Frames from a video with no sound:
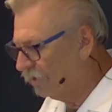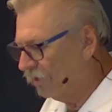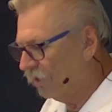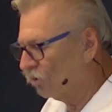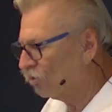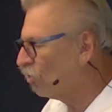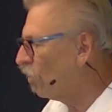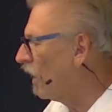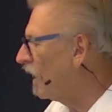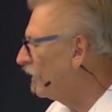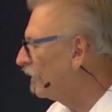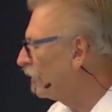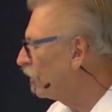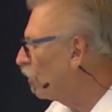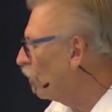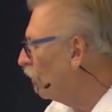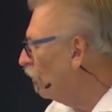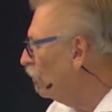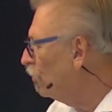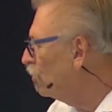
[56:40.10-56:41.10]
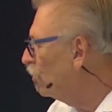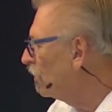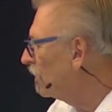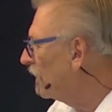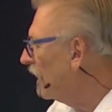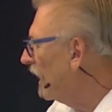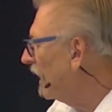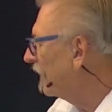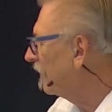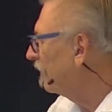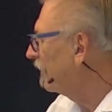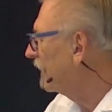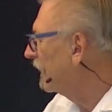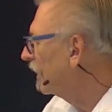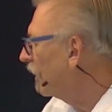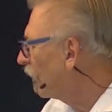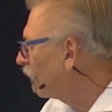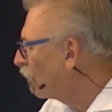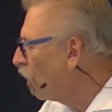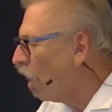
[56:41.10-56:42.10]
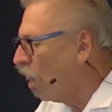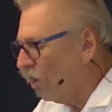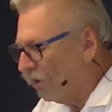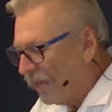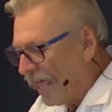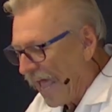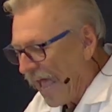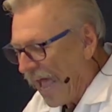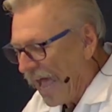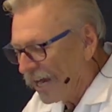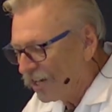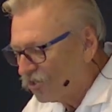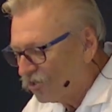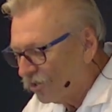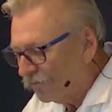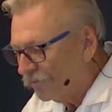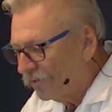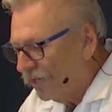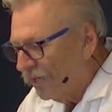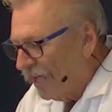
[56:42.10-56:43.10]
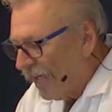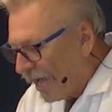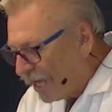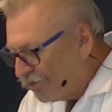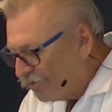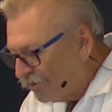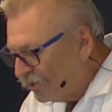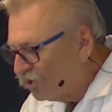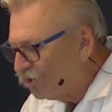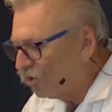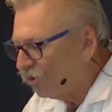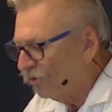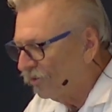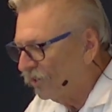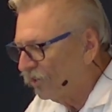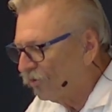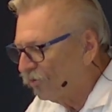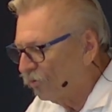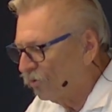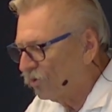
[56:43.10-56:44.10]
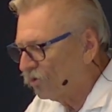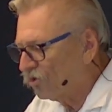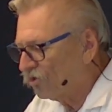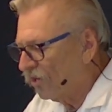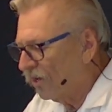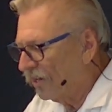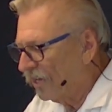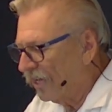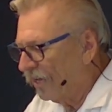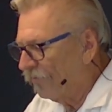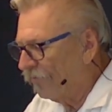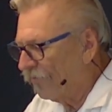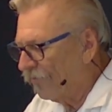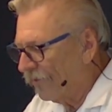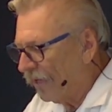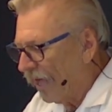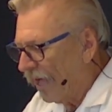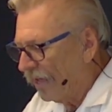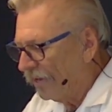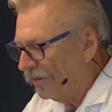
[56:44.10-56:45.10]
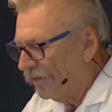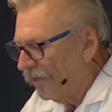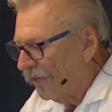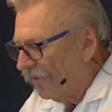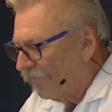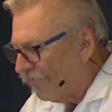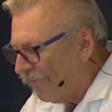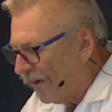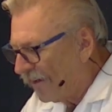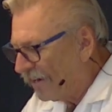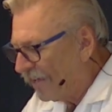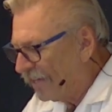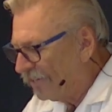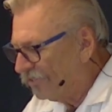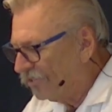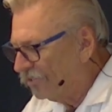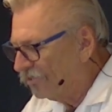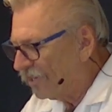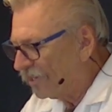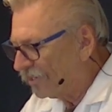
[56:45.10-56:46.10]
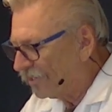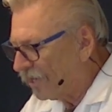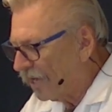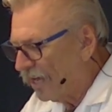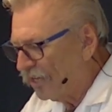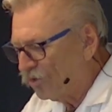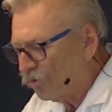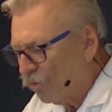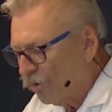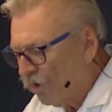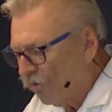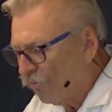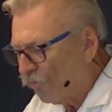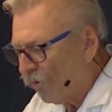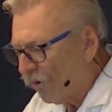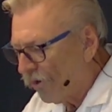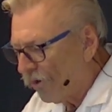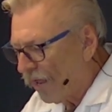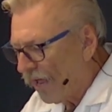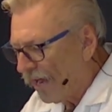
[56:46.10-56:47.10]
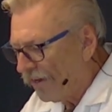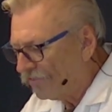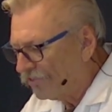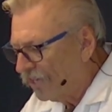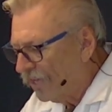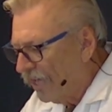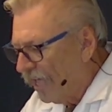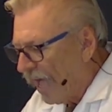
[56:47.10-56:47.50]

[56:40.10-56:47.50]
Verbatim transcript: So I encourage you tonight in our call to action as we journey through the study on, on finances and God's will for our lives.